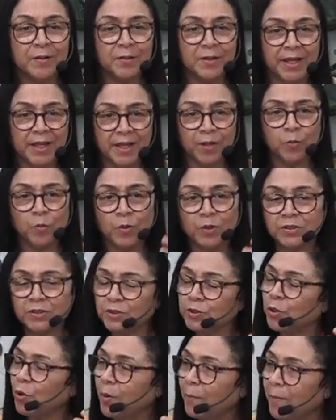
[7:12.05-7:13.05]
they were
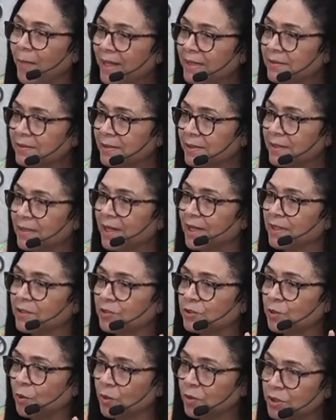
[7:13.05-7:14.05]
tormented and
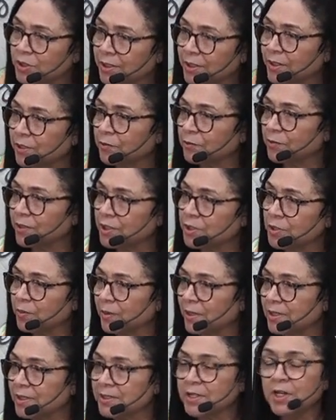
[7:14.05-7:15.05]
tortured in
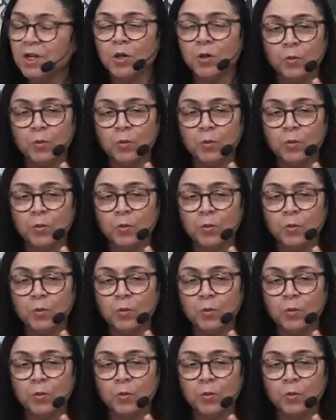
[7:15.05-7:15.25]
rituals